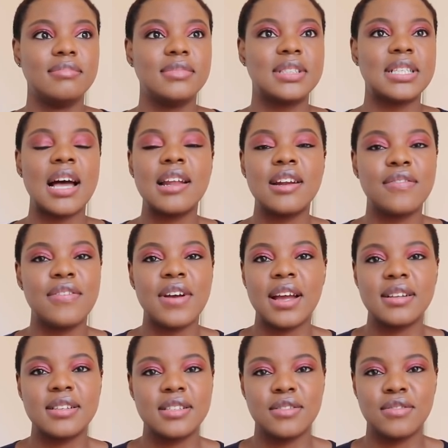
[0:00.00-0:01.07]
side
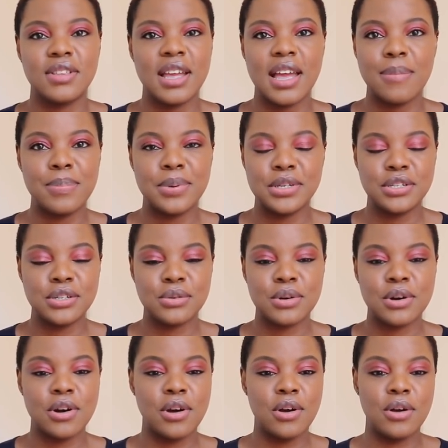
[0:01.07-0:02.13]
effects of the
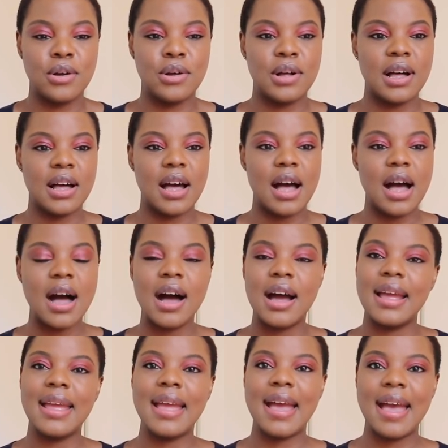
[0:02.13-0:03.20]
epidural,
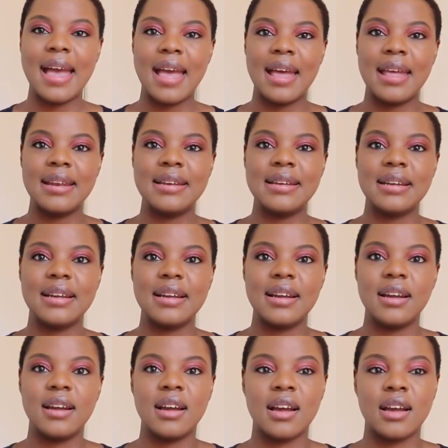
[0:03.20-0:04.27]
I had
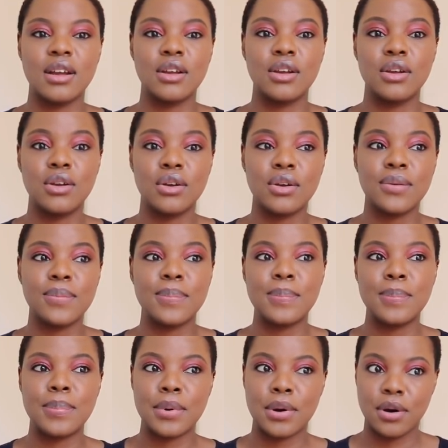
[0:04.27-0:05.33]
a good
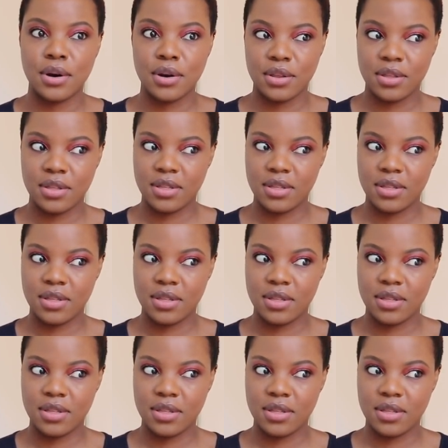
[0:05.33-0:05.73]
birth.